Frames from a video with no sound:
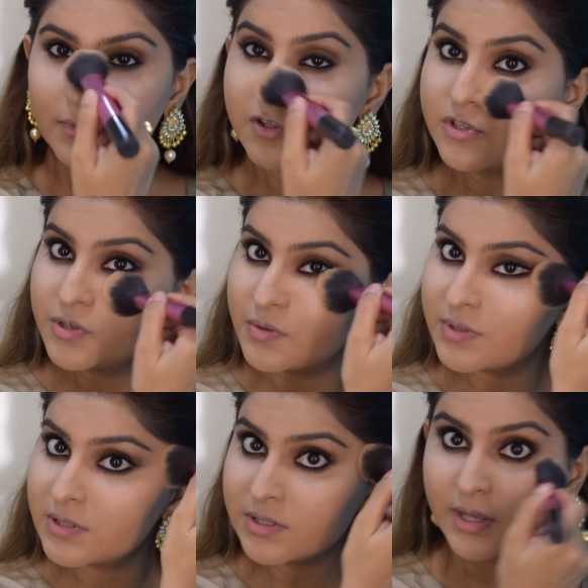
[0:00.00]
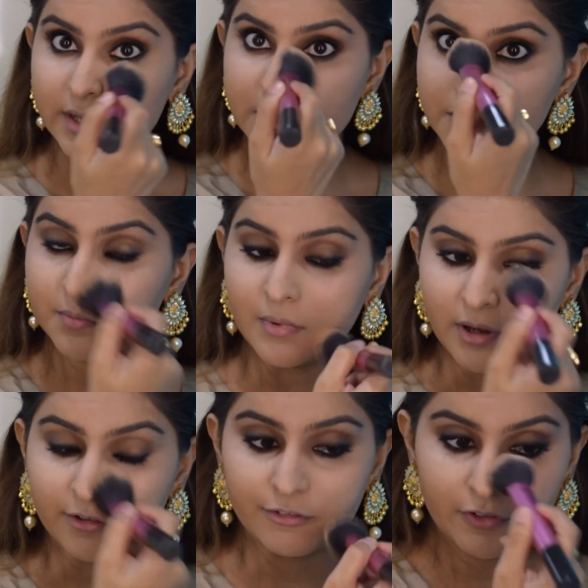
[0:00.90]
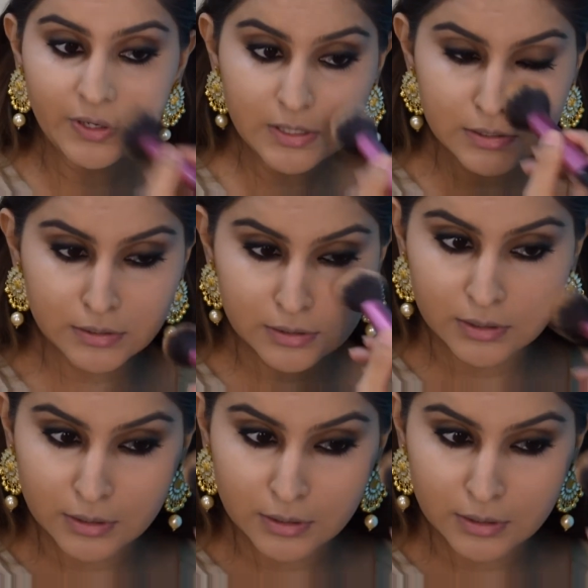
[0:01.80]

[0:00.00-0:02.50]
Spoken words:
Just to set my face.